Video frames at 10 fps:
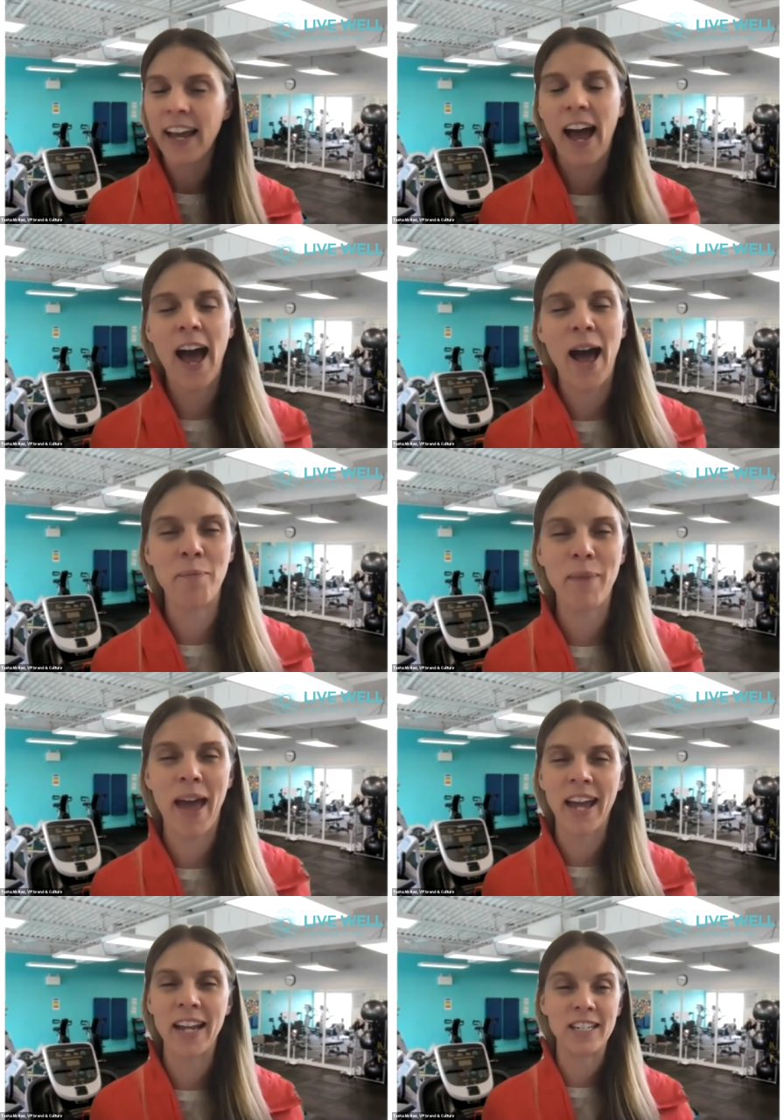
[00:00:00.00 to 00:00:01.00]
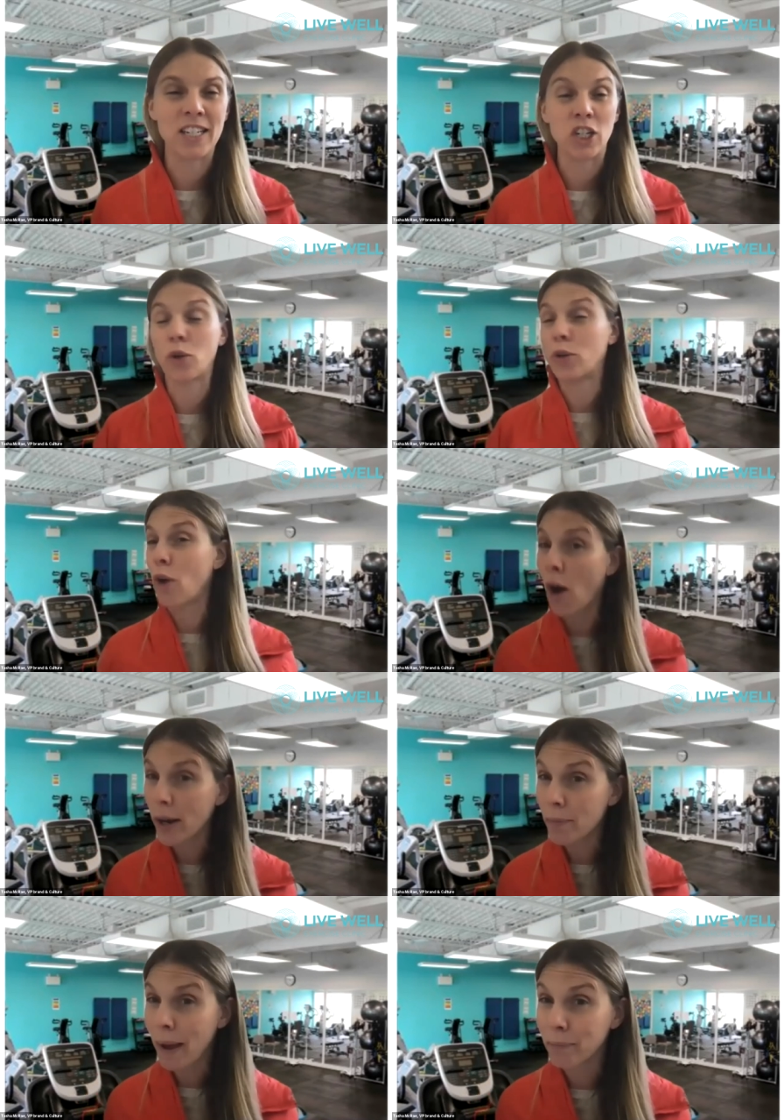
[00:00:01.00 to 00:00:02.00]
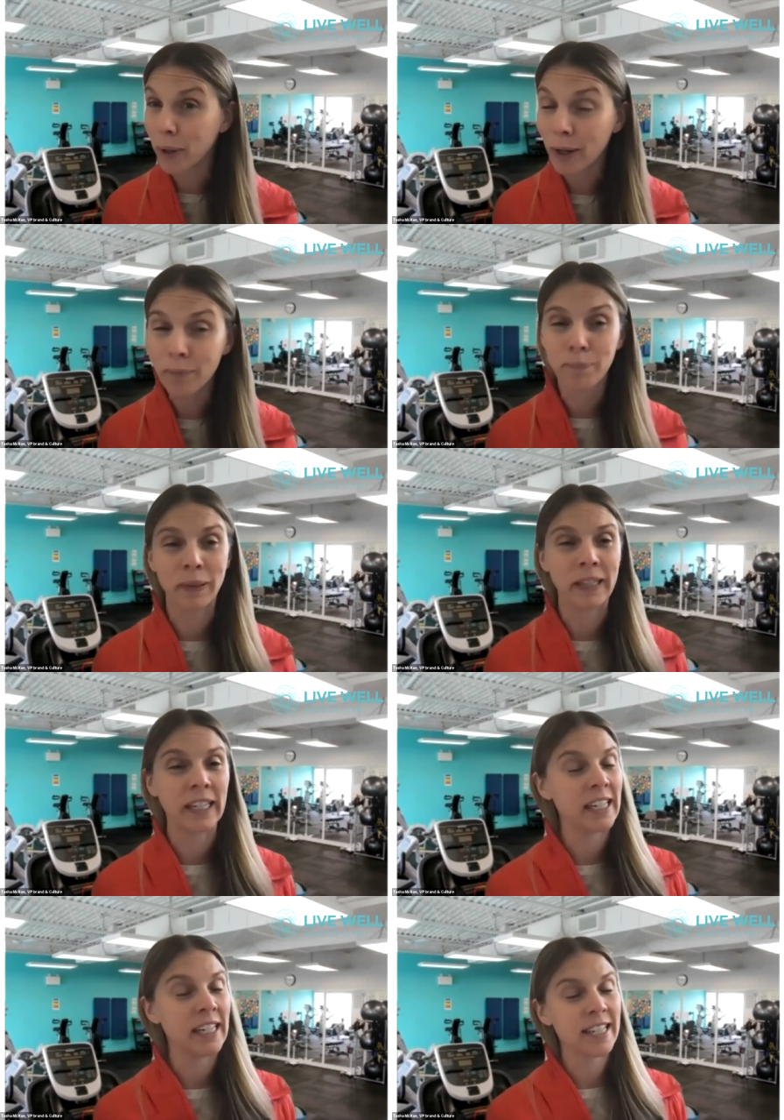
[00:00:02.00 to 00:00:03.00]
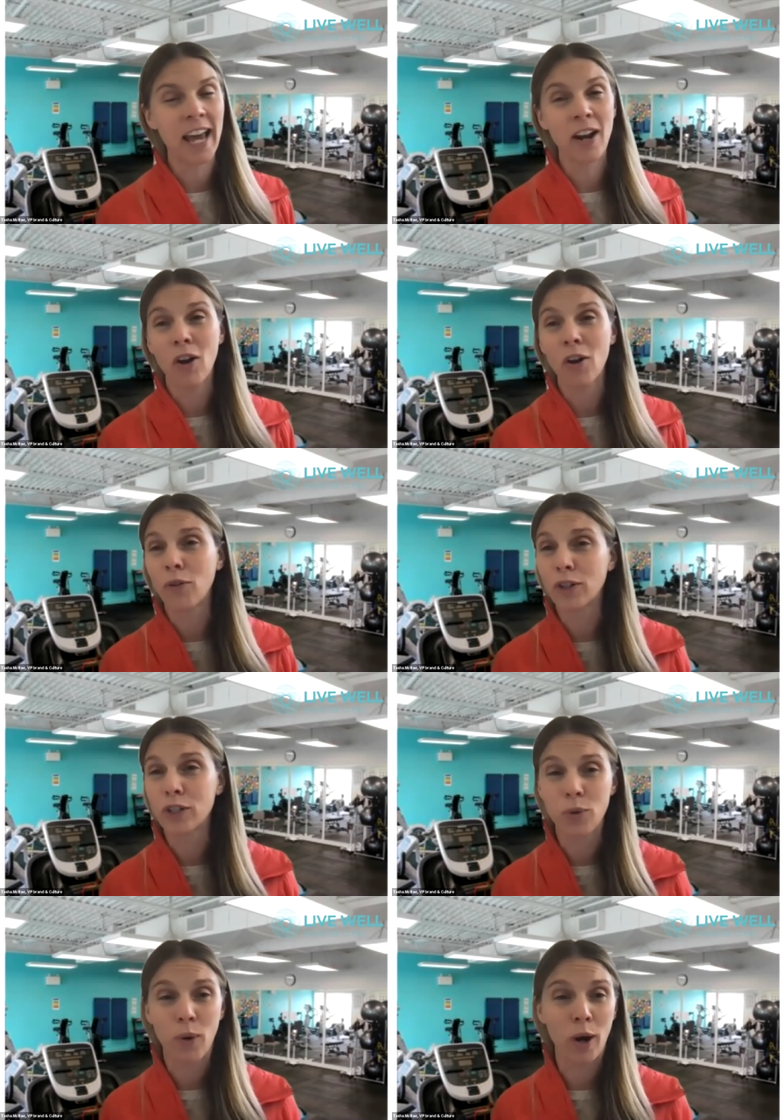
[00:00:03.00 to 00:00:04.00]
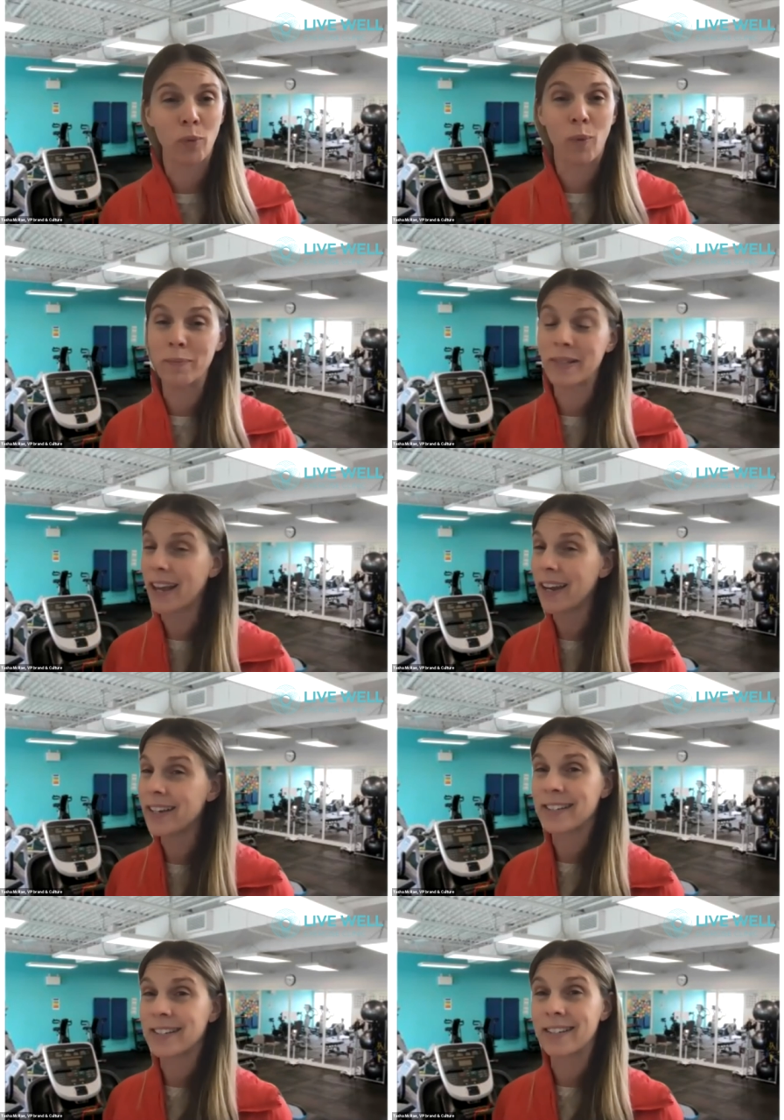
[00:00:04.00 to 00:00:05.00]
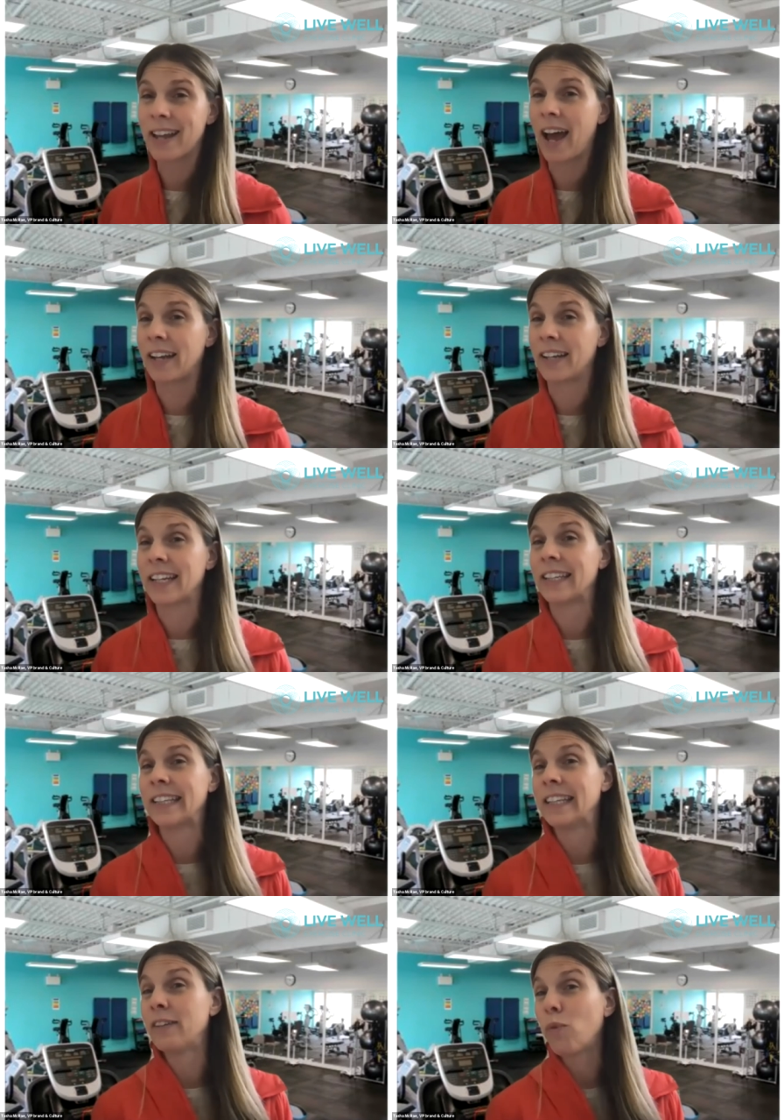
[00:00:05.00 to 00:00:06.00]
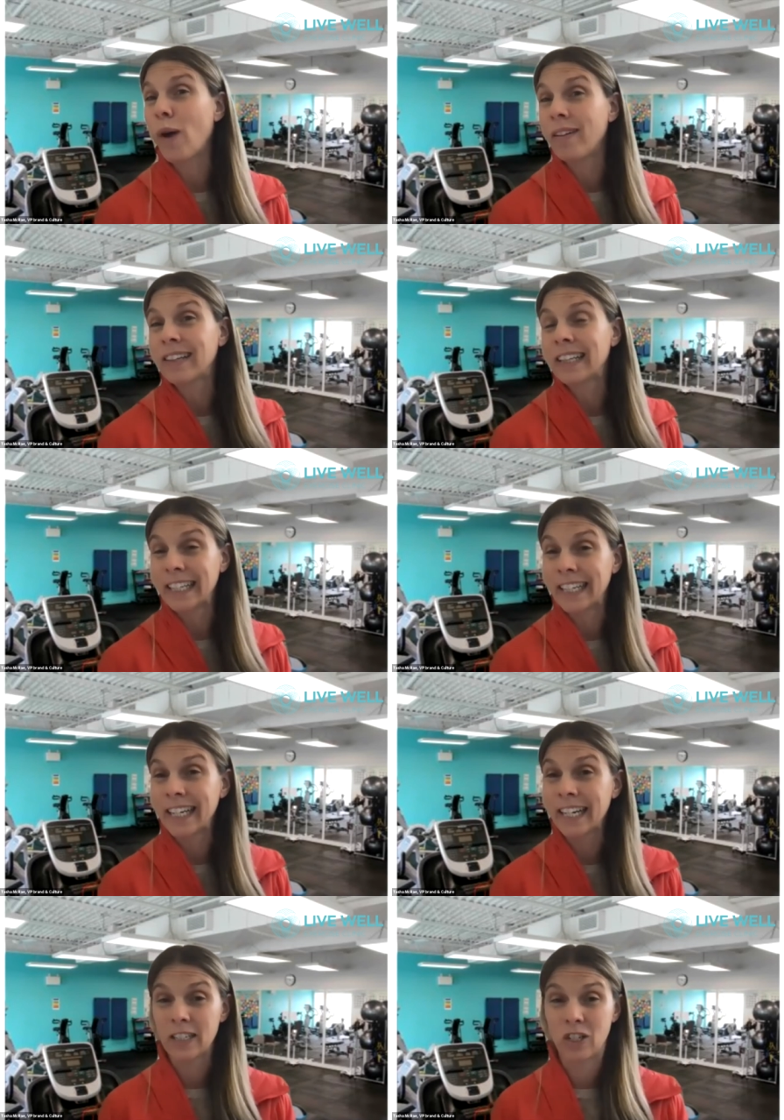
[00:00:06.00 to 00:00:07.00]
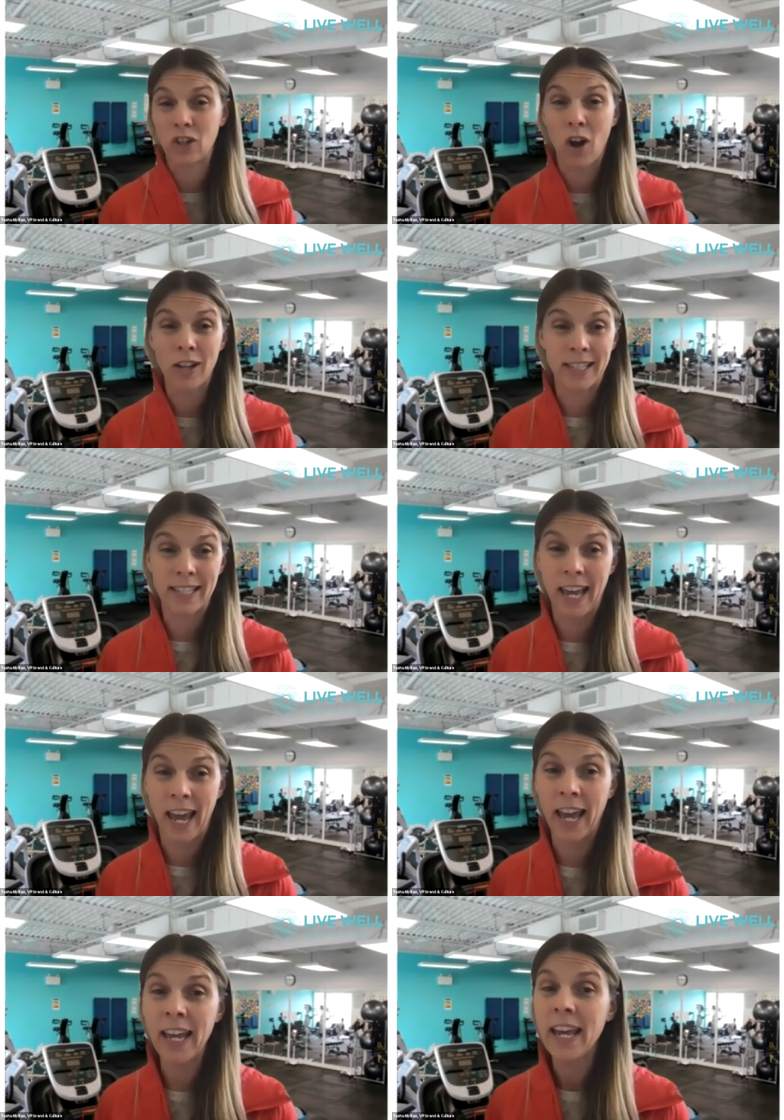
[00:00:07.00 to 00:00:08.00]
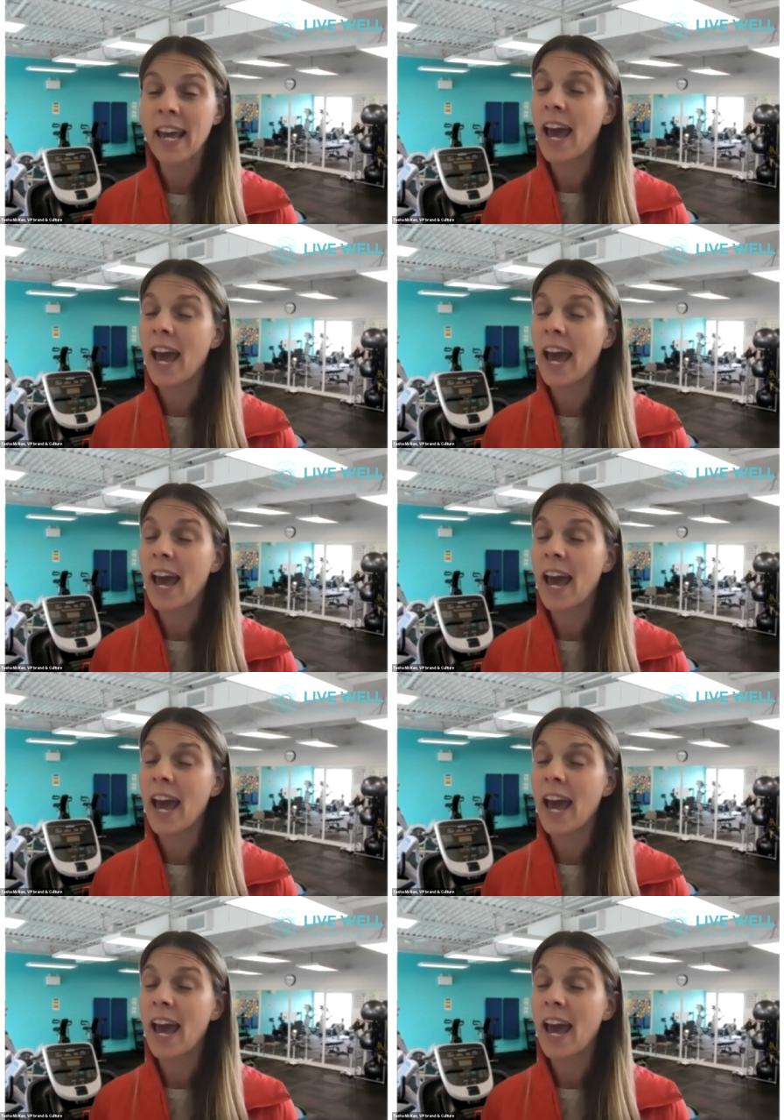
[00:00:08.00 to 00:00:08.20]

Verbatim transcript: and you're not a member, please head on over to our website at livewellclinic.ca.